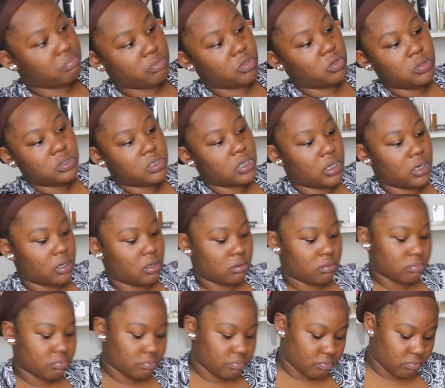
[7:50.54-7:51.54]
No shedding.
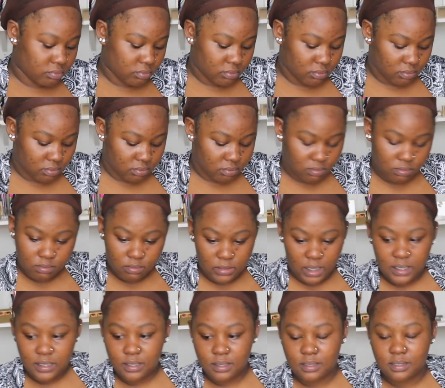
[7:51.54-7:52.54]

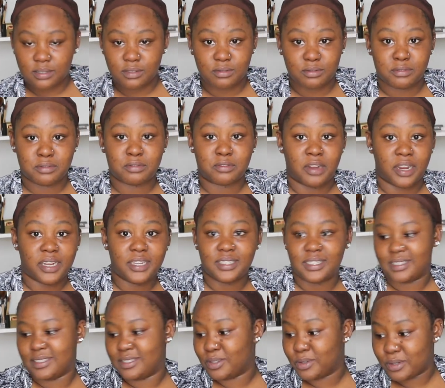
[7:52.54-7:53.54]
That's
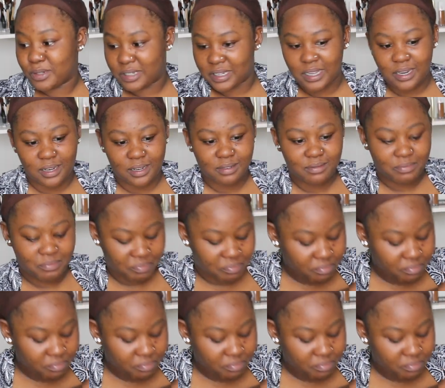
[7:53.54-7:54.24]
crazy. No shedding.